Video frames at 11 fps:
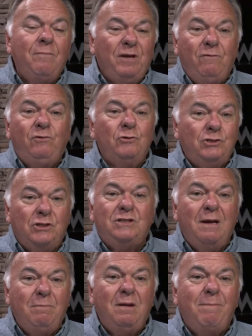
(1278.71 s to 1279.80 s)
if you'll just
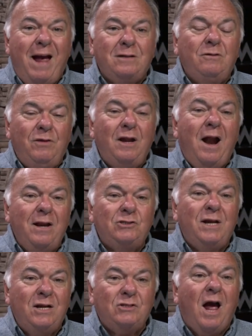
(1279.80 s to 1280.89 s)
get me back to the United
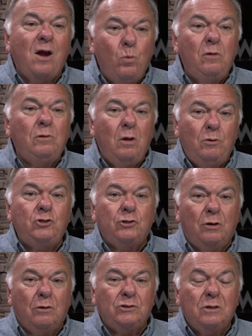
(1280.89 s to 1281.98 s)
States, I will go to
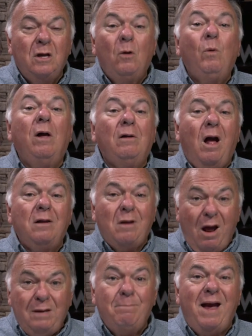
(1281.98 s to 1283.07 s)
church. Well, God
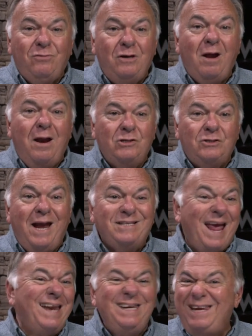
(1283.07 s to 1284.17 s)
got him back to the United
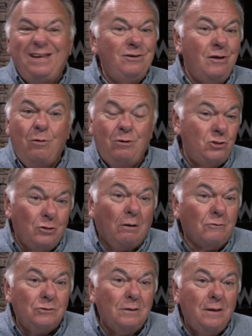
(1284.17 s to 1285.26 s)
States and he didn't go to
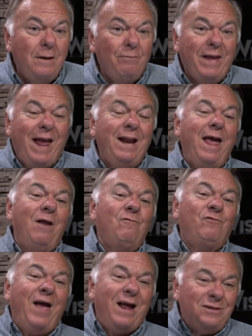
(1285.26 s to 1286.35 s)
church. And in
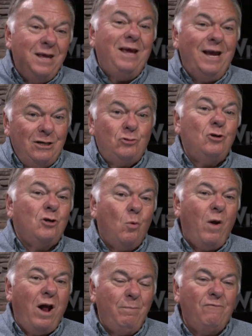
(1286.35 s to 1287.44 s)
fact, it took a
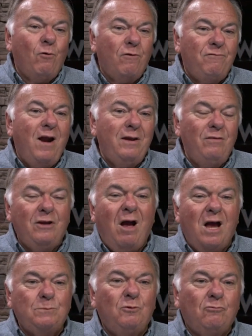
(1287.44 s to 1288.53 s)
while before finally the
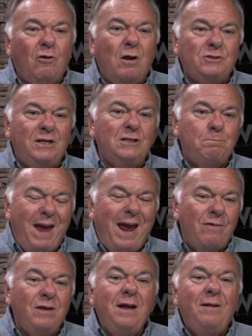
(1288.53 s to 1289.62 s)
gospel crossed his
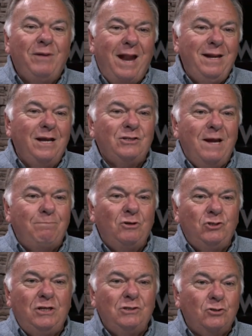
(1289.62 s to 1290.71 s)
path and he accepted
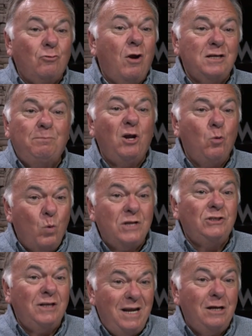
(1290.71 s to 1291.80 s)
Jesus Christ, but it
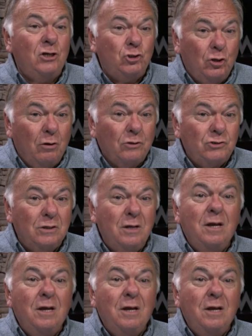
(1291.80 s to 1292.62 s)
wasn't in a church.